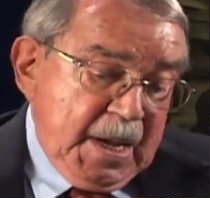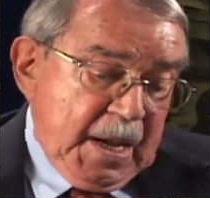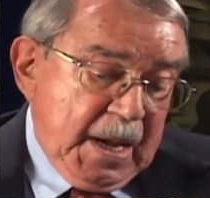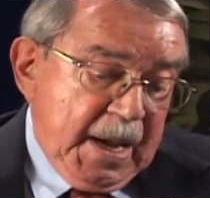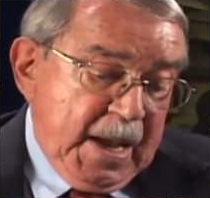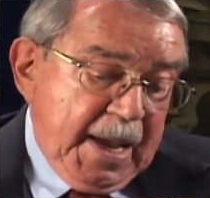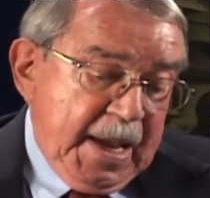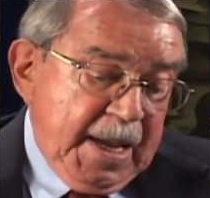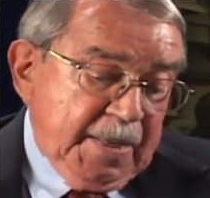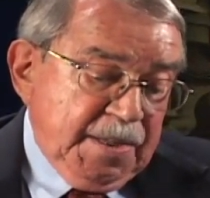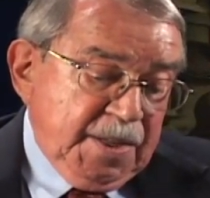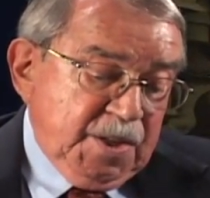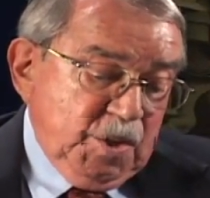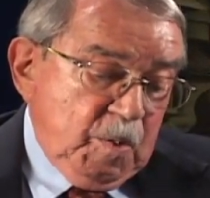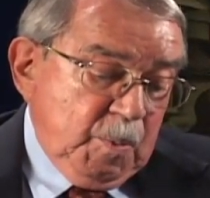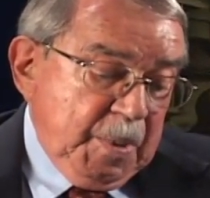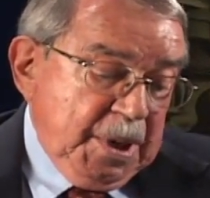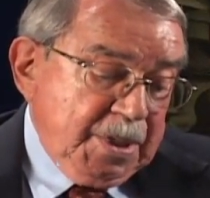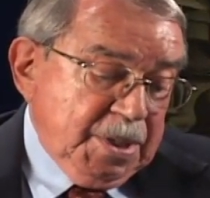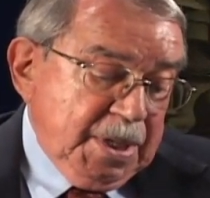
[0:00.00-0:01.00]
I had
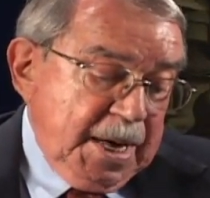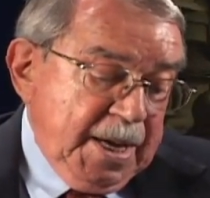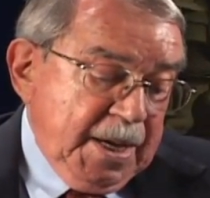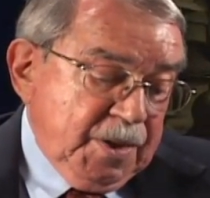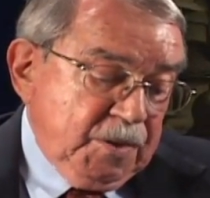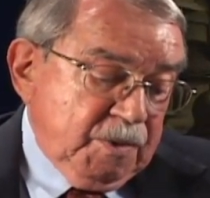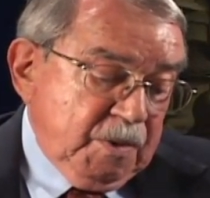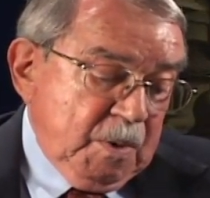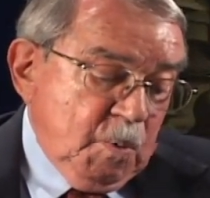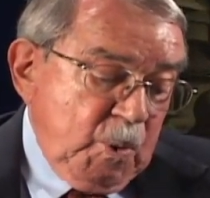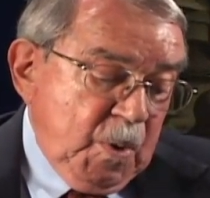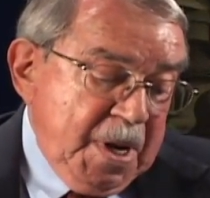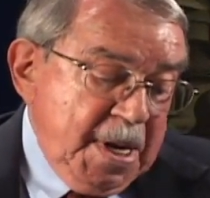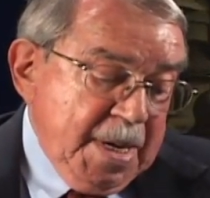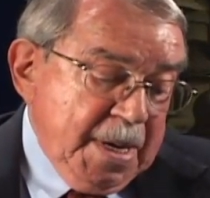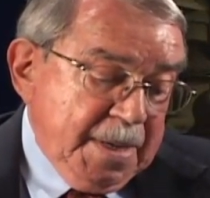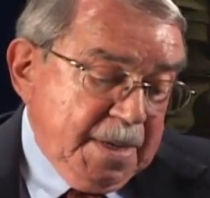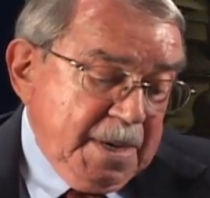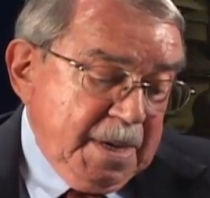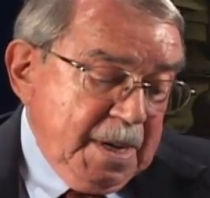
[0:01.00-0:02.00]
so much extra
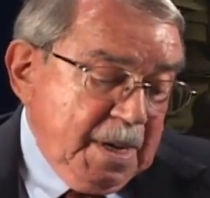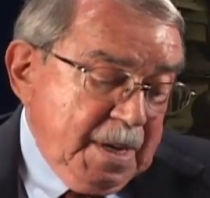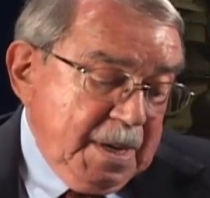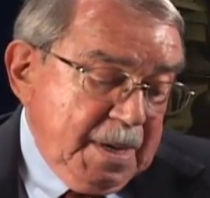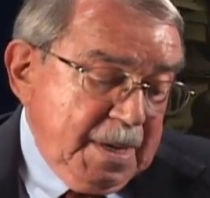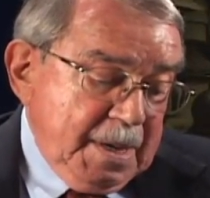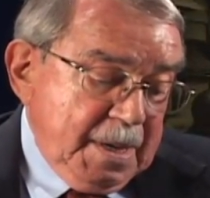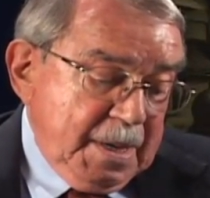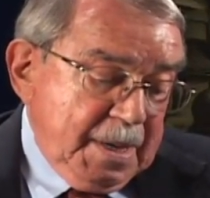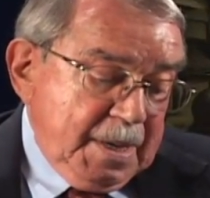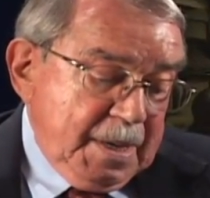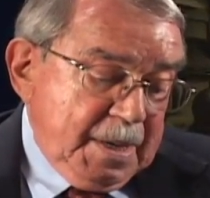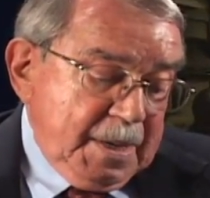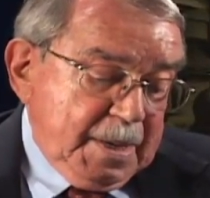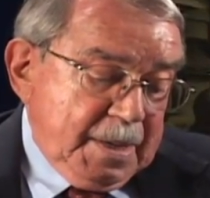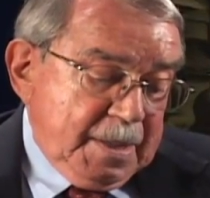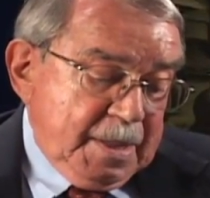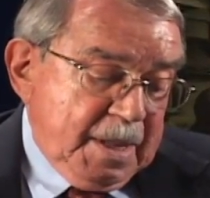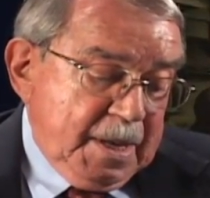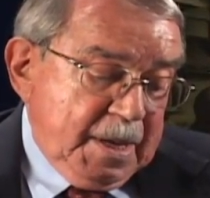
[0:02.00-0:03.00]
weight
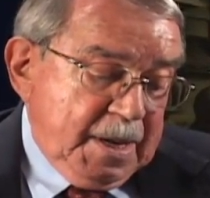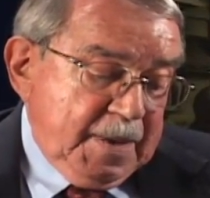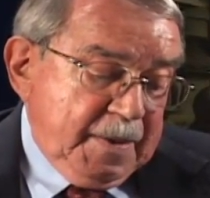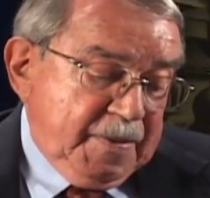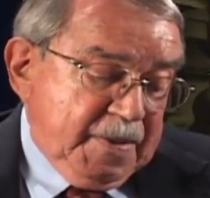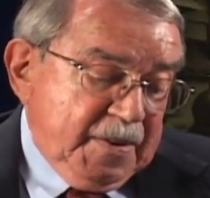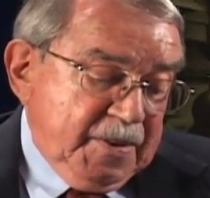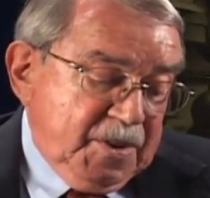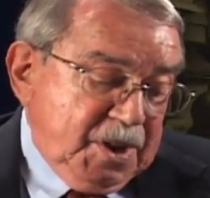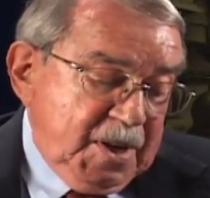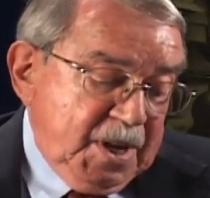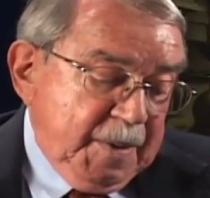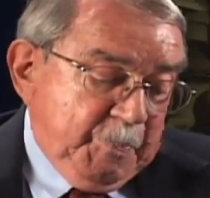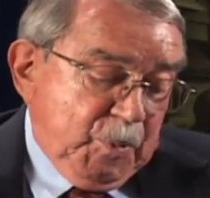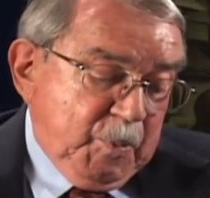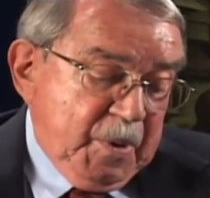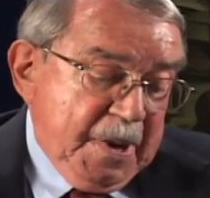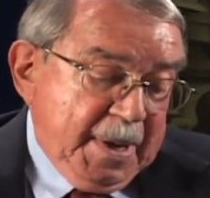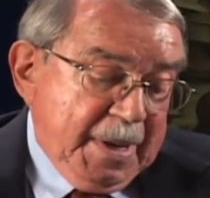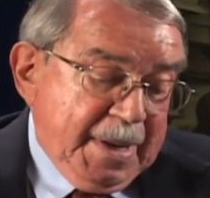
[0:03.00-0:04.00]
that if the
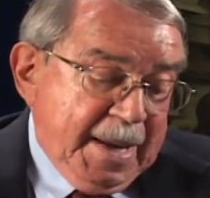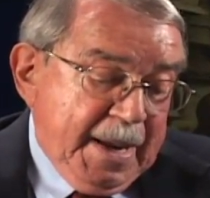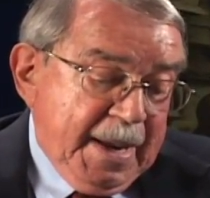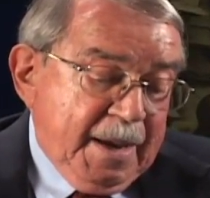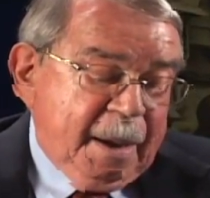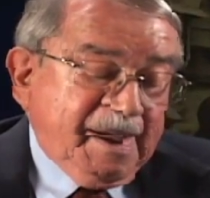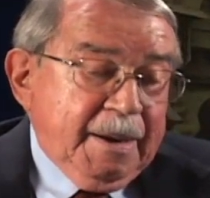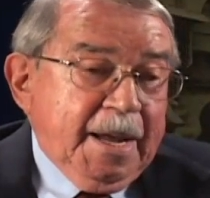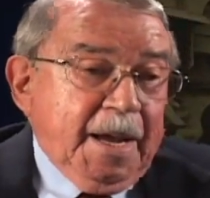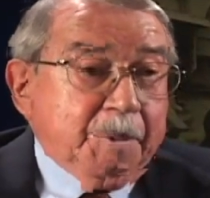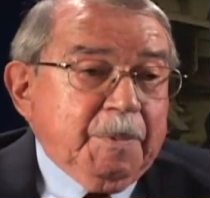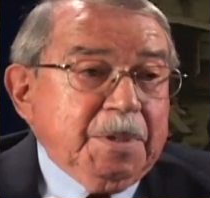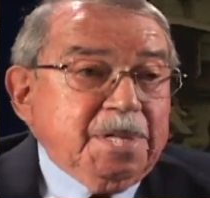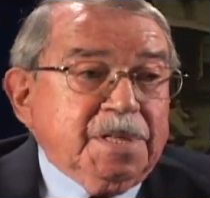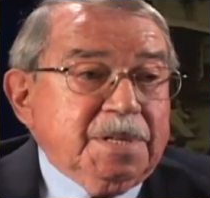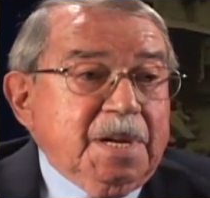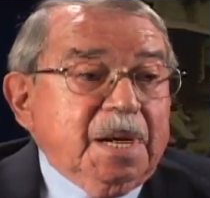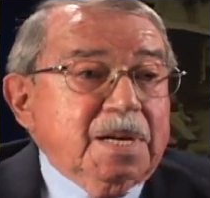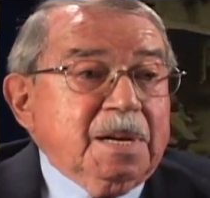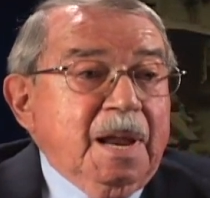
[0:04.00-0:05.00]
ship went down, I would
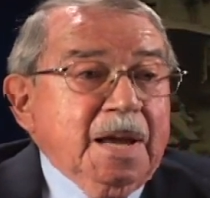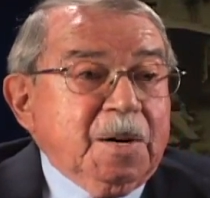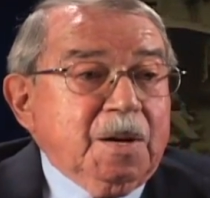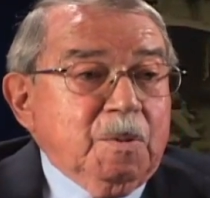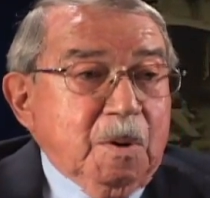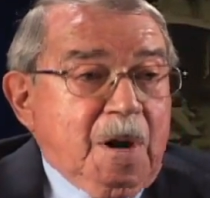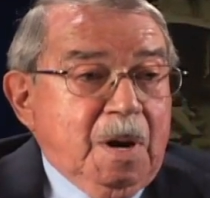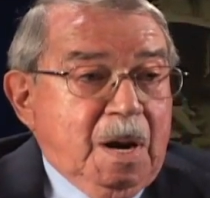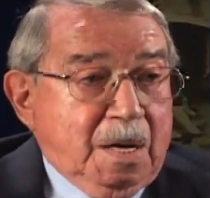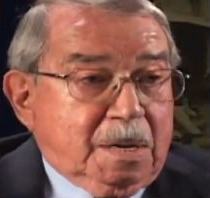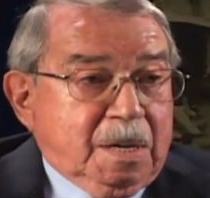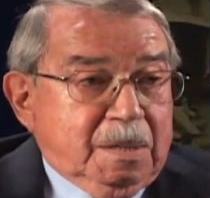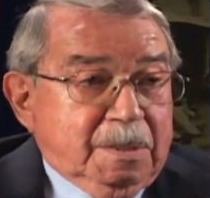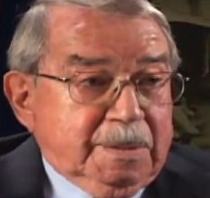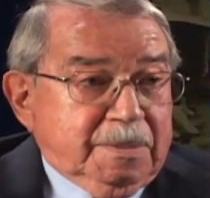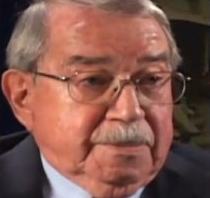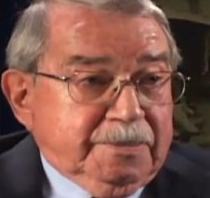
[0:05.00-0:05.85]
sink like a rock.